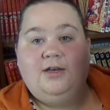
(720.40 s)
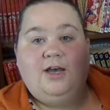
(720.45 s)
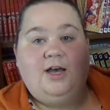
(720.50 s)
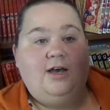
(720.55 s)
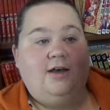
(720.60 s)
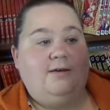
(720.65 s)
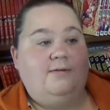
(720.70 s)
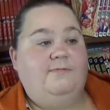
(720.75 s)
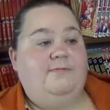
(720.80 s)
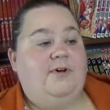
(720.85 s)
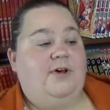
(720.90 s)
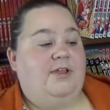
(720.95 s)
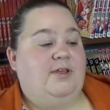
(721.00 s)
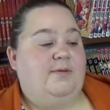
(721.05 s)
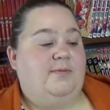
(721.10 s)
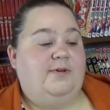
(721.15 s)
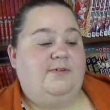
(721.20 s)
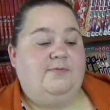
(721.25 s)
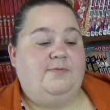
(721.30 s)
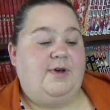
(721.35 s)

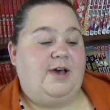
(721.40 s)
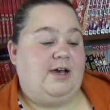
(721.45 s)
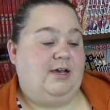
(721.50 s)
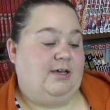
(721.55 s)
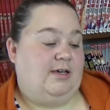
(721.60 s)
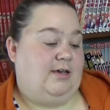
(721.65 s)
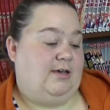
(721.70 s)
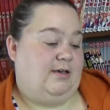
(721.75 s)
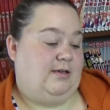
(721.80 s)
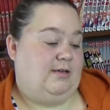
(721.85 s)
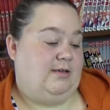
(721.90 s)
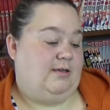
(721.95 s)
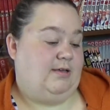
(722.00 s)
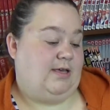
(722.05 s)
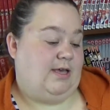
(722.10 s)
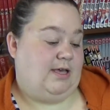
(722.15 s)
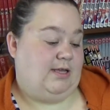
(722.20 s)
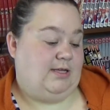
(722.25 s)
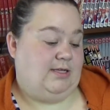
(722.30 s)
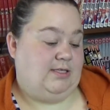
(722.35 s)
volume of manga,
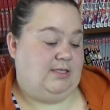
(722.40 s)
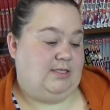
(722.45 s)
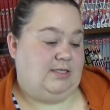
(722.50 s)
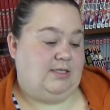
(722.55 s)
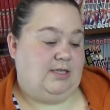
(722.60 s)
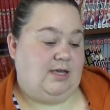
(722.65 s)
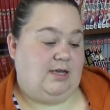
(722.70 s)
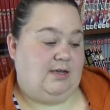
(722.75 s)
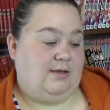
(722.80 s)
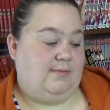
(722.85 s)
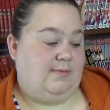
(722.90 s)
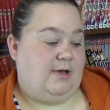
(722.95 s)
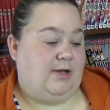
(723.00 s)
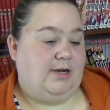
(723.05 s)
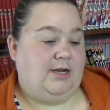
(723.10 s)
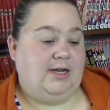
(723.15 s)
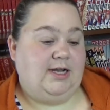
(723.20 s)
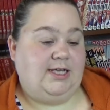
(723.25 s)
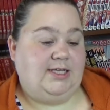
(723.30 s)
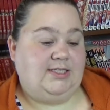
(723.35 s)
and it's
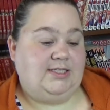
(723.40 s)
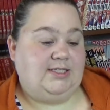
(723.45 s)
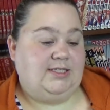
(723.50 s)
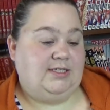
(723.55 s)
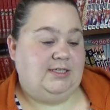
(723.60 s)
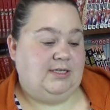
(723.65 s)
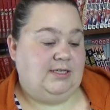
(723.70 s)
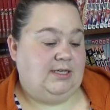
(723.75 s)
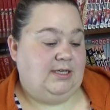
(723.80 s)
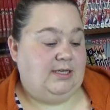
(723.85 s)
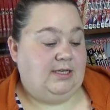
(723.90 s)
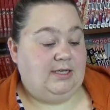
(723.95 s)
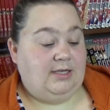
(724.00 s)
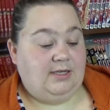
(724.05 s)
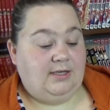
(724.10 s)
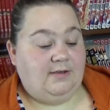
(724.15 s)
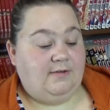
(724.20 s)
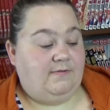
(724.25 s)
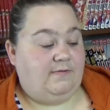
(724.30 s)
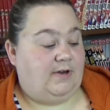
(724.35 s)
on a nice,
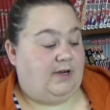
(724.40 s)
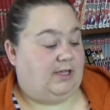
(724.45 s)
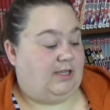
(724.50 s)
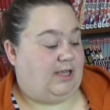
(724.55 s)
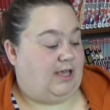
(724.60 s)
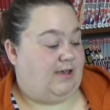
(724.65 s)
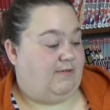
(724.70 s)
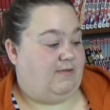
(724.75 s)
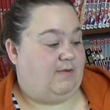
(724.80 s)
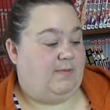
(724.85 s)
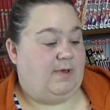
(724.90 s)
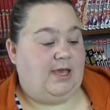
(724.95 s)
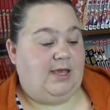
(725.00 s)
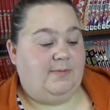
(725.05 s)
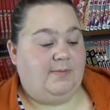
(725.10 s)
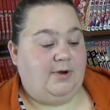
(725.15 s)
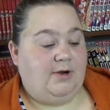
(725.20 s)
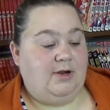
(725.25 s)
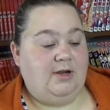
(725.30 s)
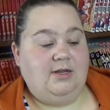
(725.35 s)
fairly heavy
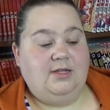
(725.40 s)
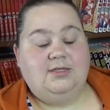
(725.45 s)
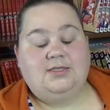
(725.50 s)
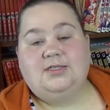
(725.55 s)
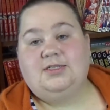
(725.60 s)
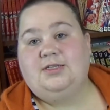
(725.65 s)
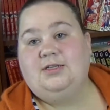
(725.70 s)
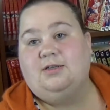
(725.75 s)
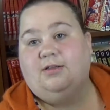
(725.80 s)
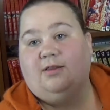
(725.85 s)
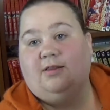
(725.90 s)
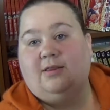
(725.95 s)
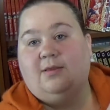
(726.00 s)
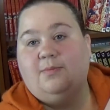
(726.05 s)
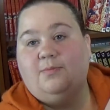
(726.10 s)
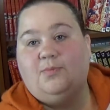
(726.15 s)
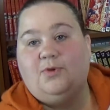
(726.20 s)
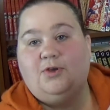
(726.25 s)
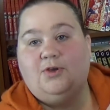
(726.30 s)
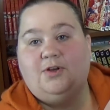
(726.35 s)
paper, and it's still
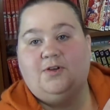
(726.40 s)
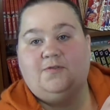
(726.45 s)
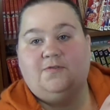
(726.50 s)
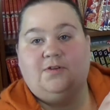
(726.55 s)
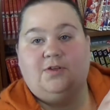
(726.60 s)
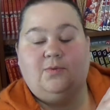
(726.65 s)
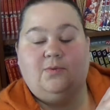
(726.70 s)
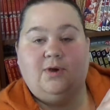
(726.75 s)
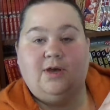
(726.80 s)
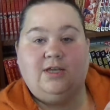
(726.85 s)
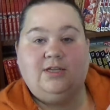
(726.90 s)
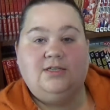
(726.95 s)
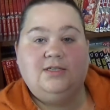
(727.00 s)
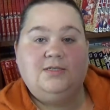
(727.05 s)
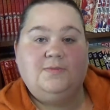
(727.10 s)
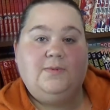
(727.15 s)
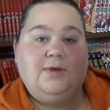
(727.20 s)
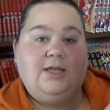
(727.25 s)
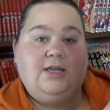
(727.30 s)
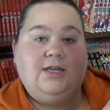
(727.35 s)
beautifully white
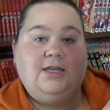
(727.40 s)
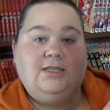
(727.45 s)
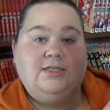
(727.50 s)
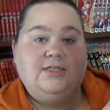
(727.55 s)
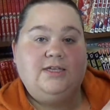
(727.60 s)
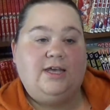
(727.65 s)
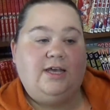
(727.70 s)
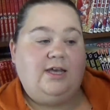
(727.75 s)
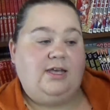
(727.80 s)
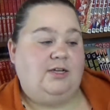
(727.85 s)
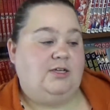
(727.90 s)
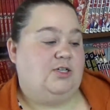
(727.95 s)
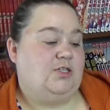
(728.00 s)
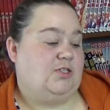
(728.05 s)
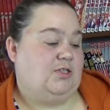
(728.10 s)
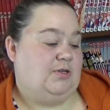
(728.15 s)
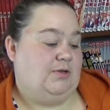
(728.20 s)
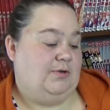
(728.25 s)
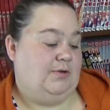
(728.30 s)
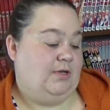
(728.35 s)
despite its age,
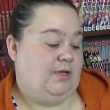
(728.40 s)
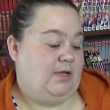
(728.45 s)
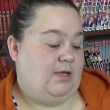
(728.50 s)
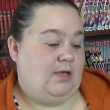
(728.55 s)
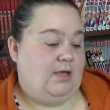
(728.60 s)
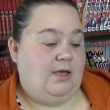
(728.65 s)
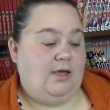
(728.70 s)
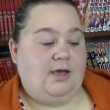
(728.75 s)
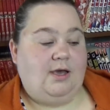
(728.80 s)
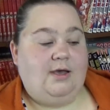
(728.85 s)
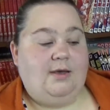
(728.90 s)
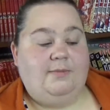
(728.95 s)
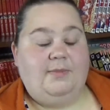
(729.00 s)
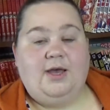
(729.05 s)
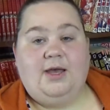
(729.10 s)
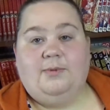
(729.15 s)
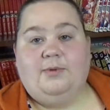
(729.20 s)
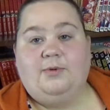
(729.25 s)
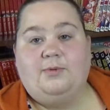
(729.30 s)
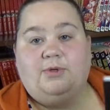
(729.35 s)
so
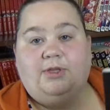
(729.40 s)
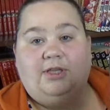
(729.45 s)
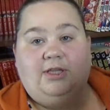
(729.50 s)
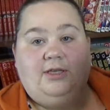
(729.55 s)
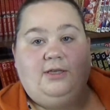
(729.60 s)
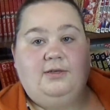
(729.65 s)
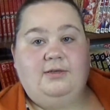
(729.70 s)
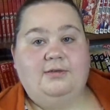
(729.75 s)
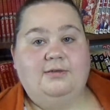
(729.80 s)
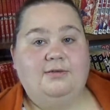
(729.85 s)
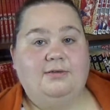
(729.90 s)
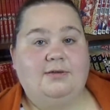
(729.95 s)
I'm really